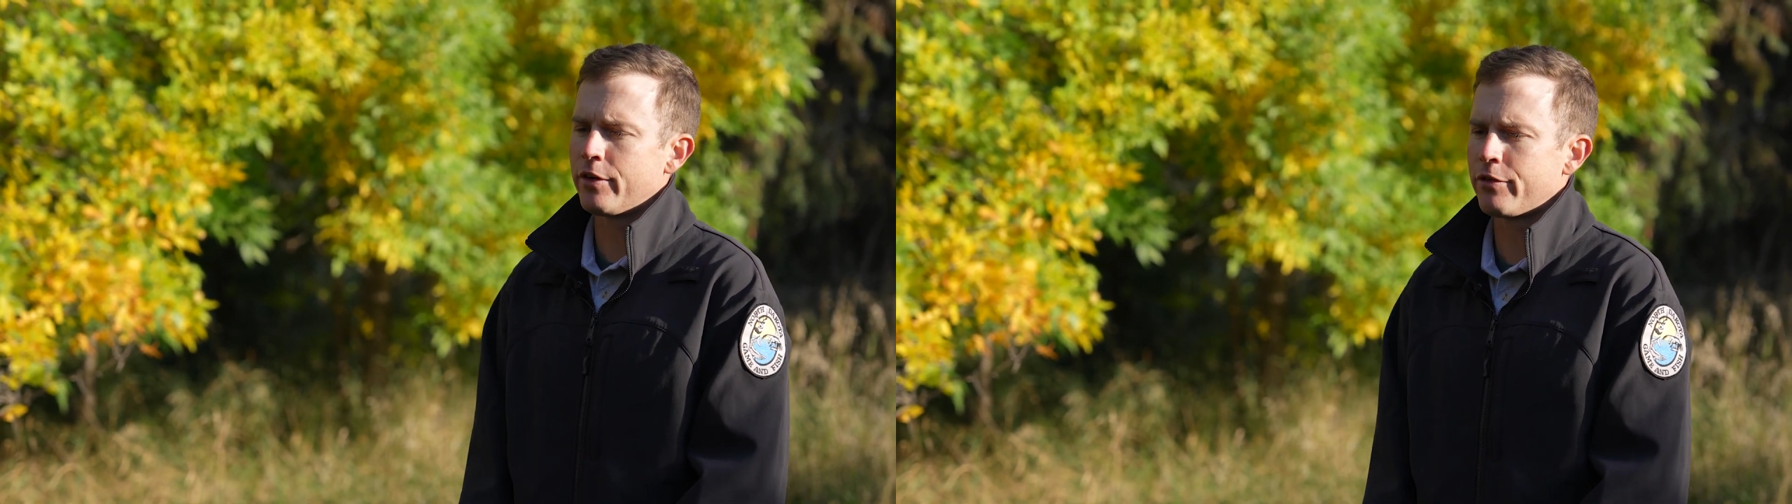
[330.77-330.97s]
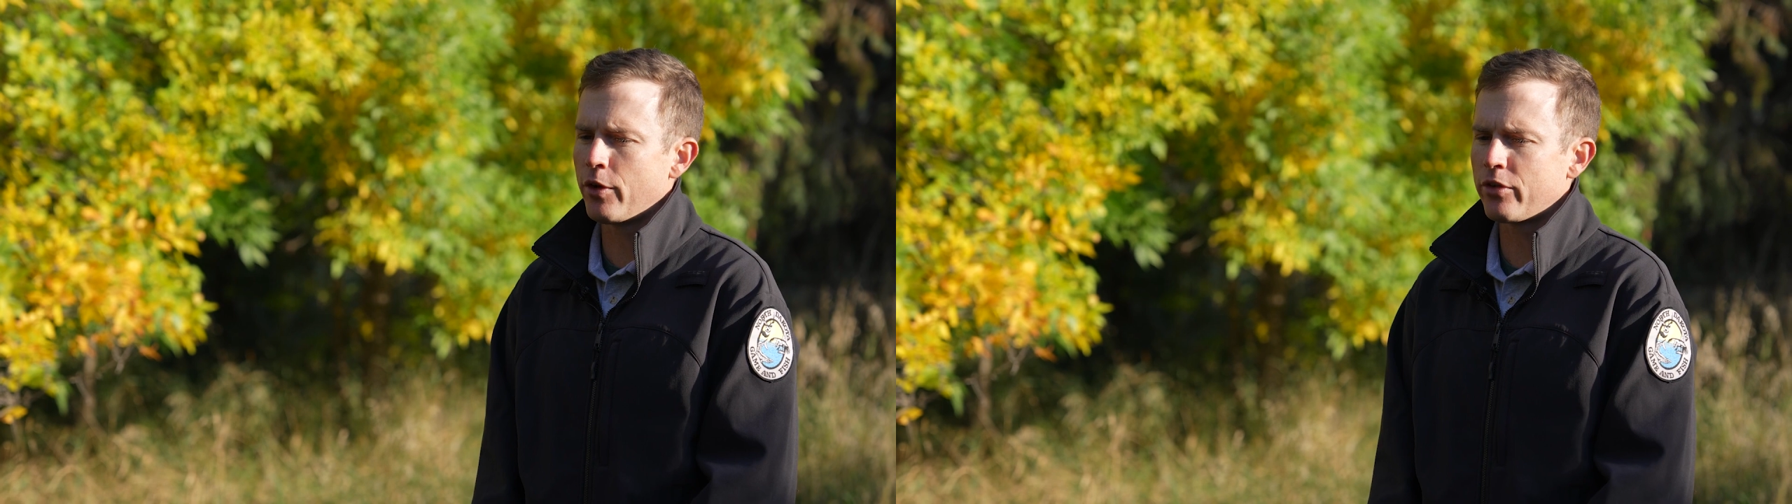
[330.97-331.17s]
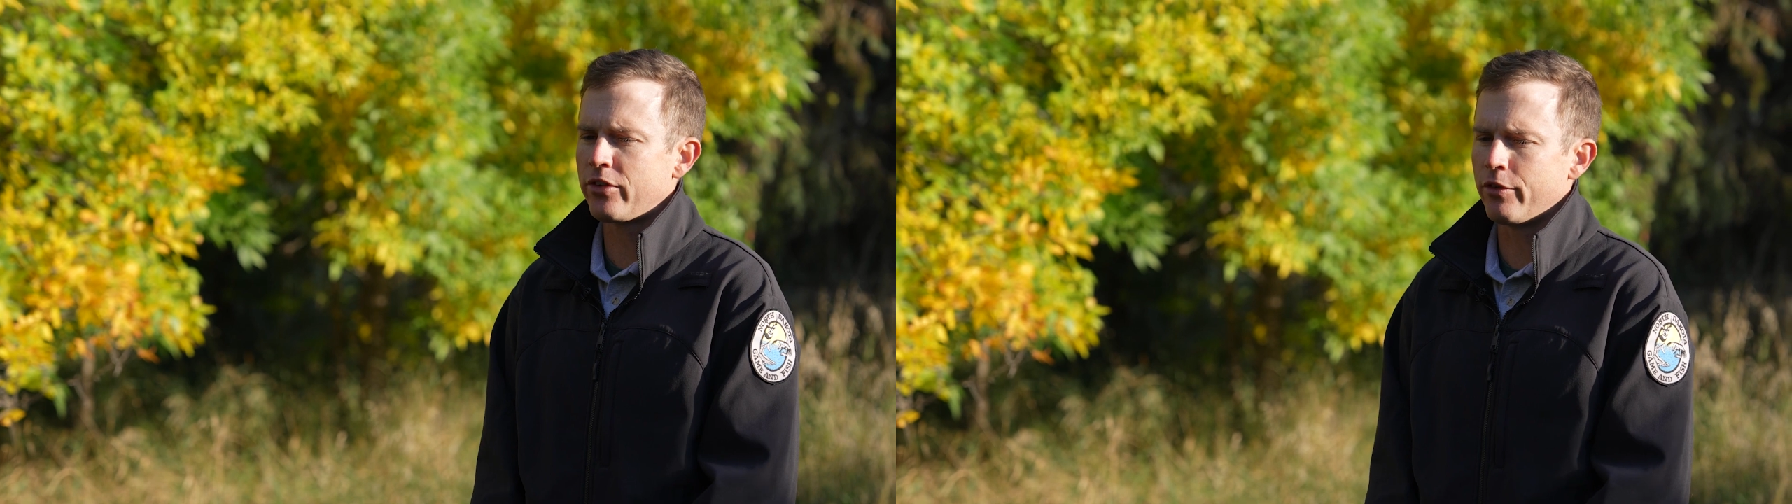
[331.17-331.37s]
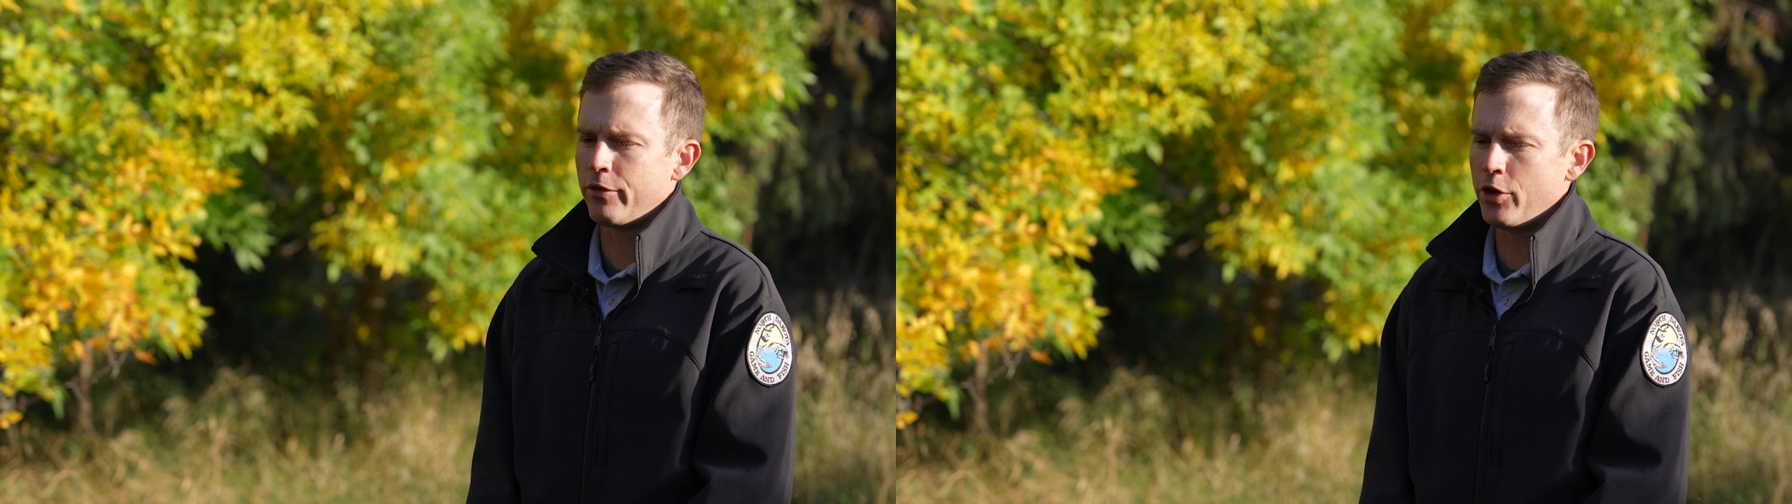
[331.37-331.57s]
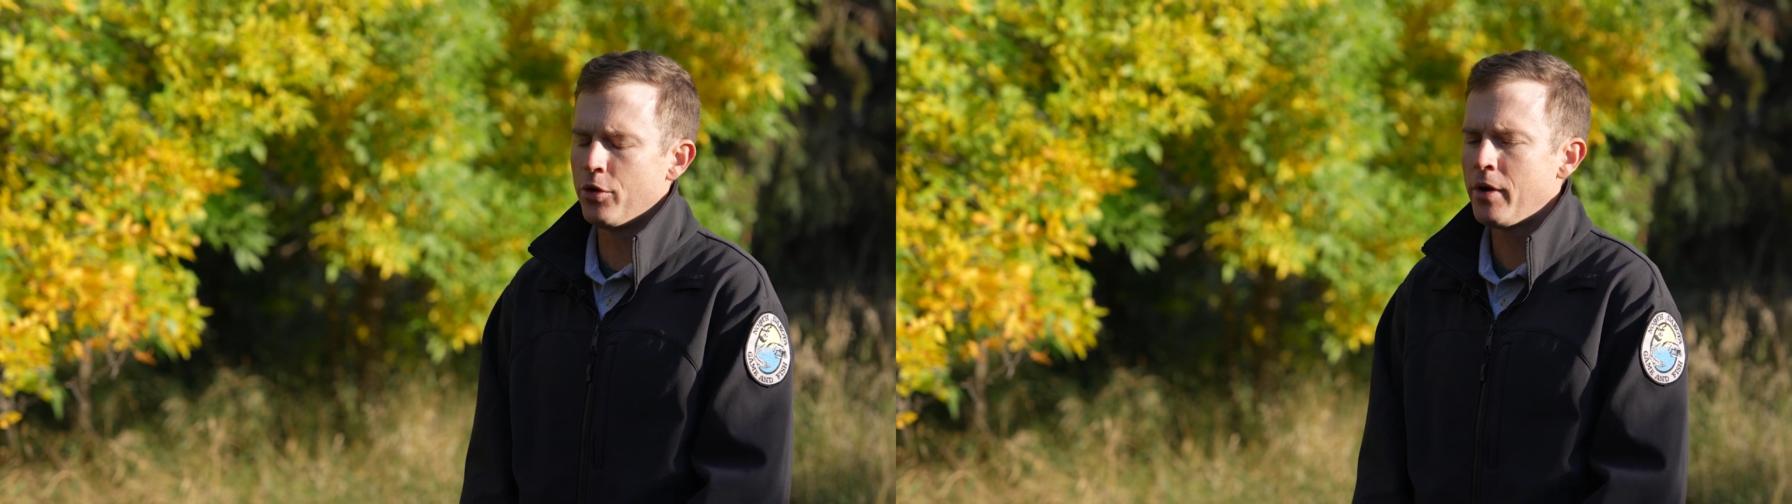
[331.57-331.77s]
for folks to
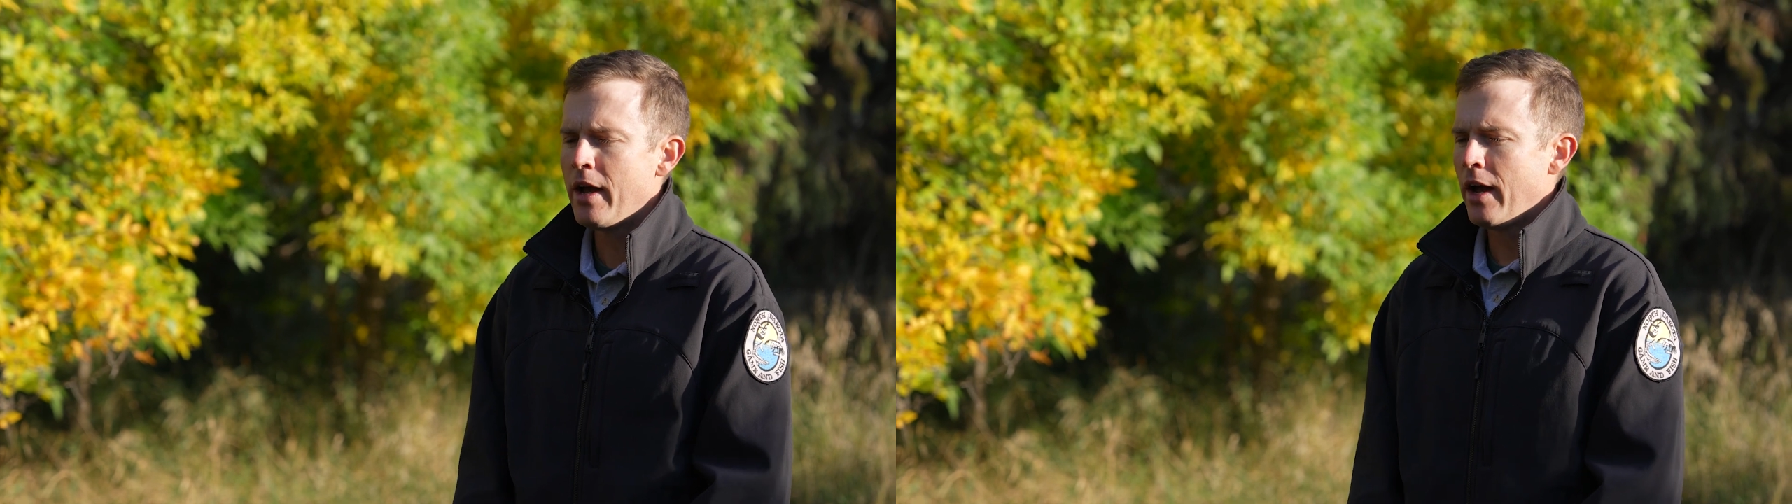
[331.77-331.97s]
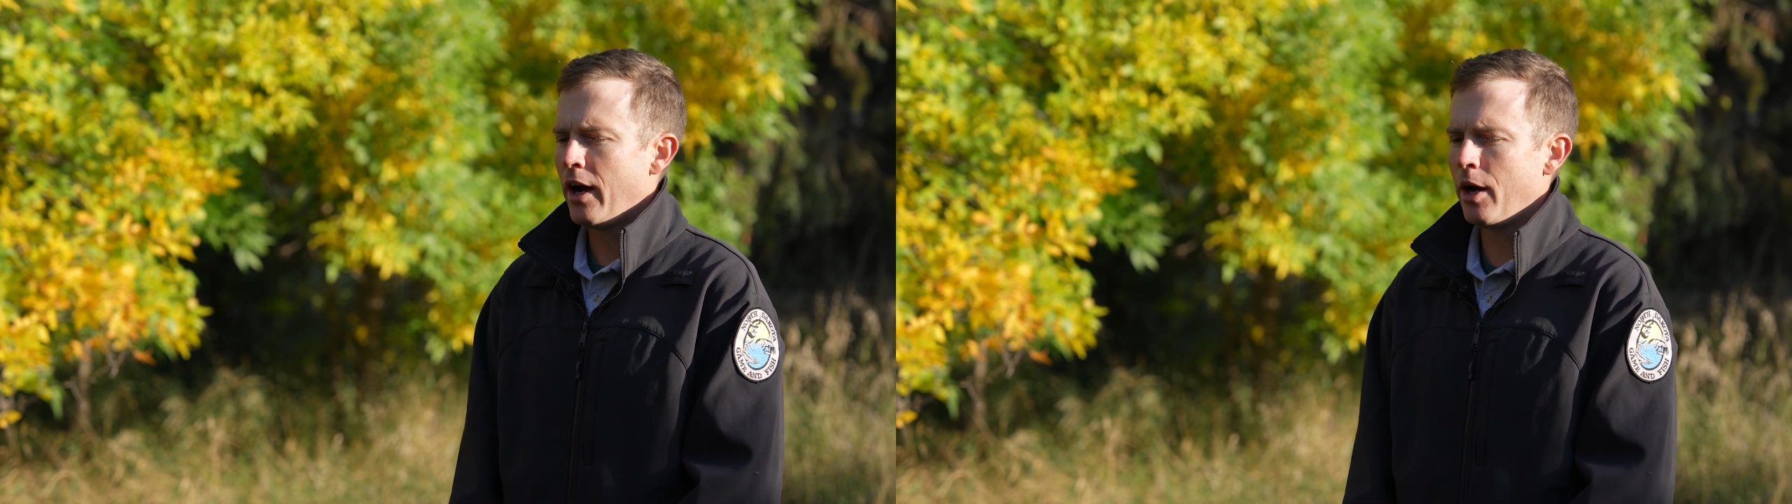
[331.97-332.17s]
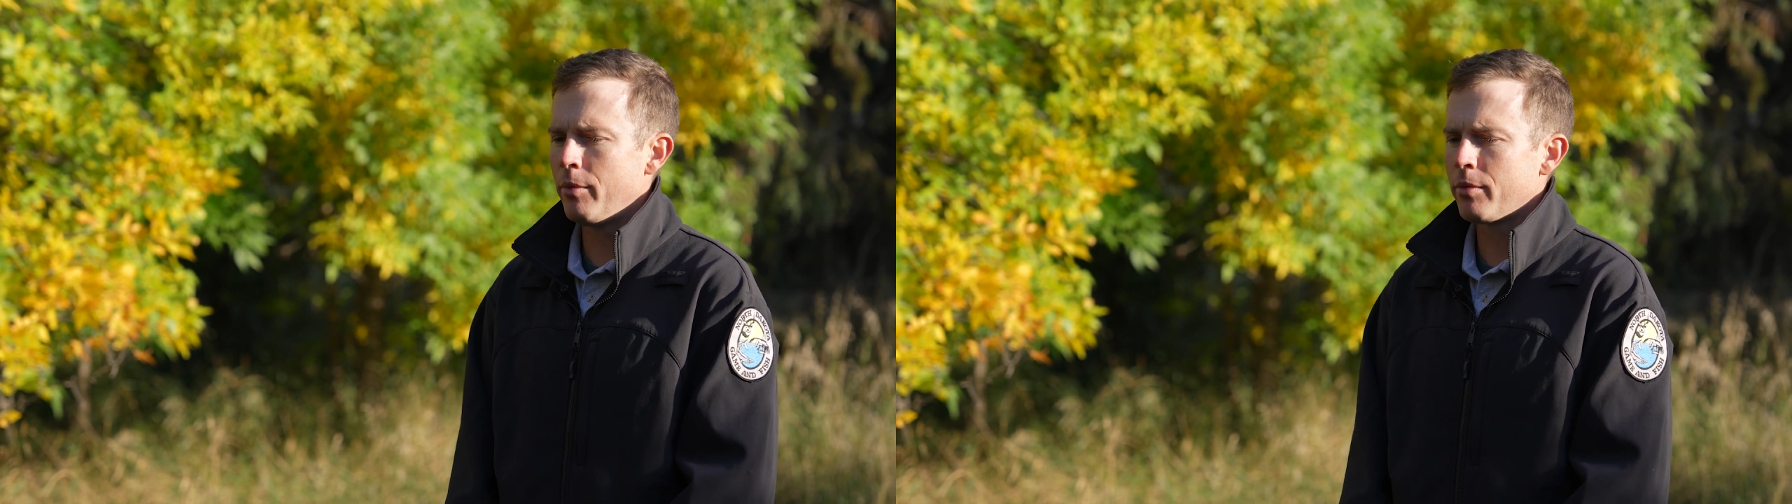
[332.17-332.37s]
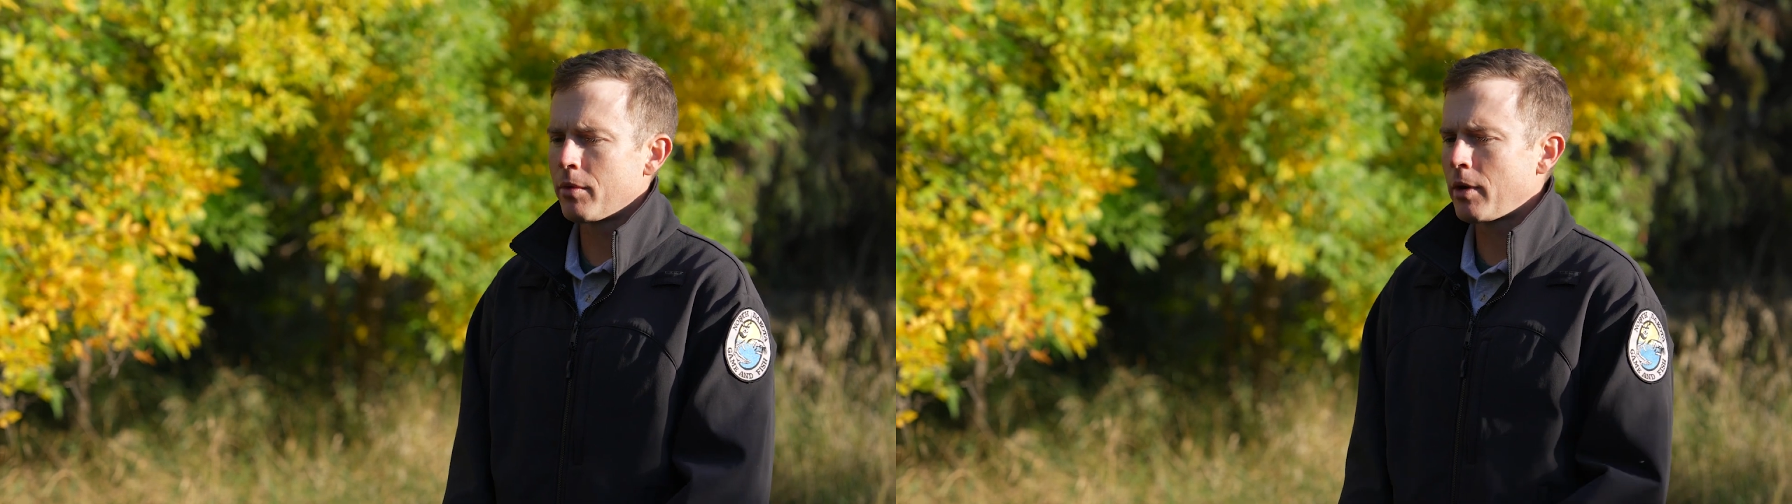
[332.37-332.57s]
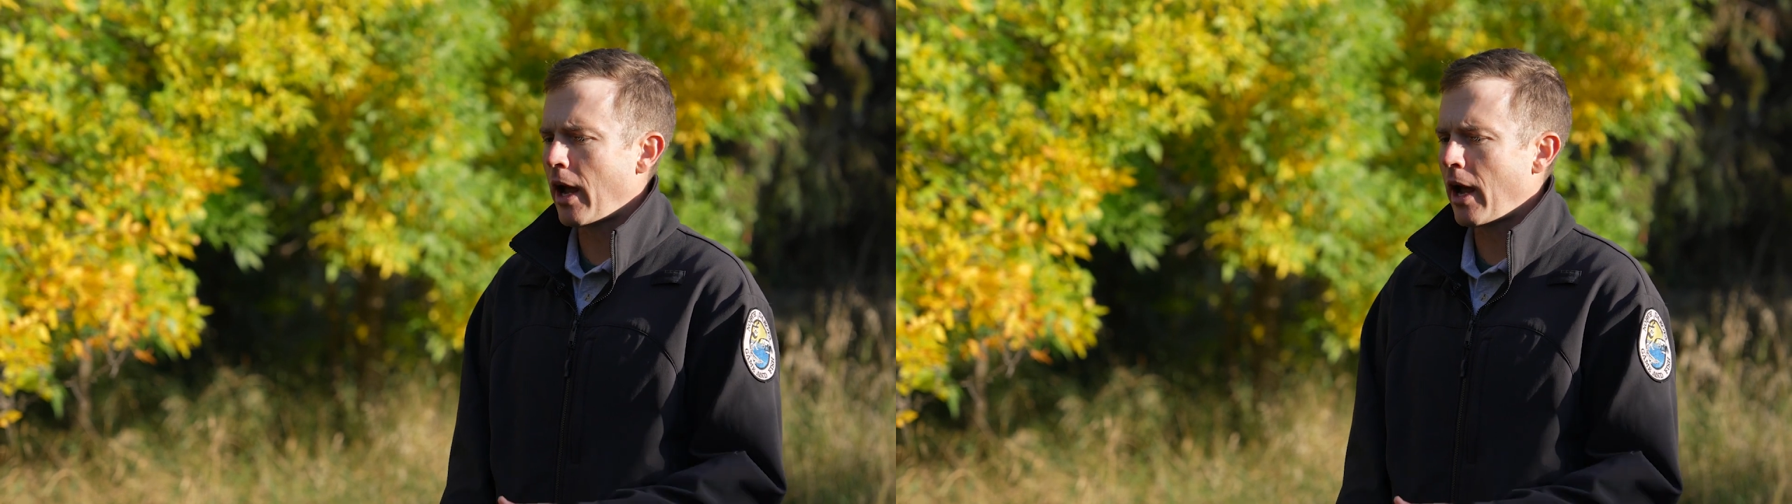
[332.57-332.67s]
view um,